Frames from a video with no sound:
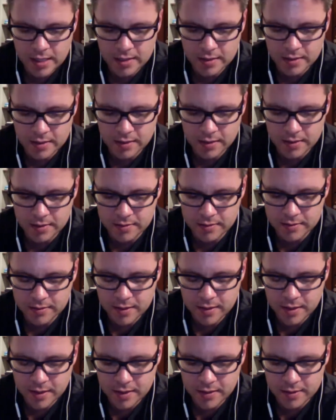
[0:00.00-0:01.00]
it does.
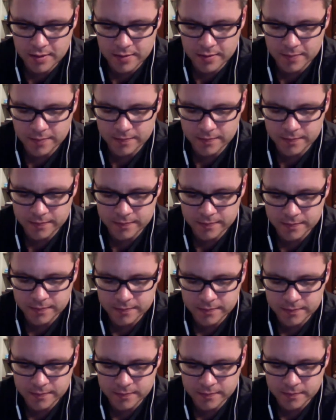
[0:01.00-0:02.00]

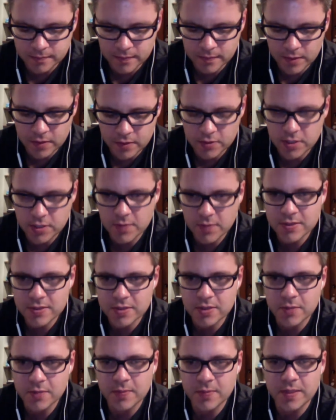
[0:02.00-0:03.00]
There's almost a
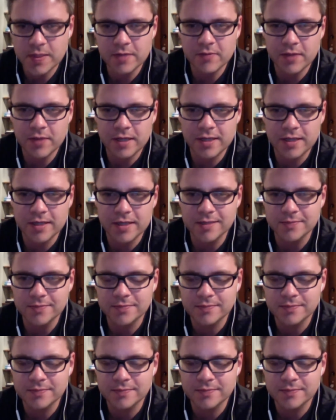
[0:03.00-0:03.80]
little bit of like a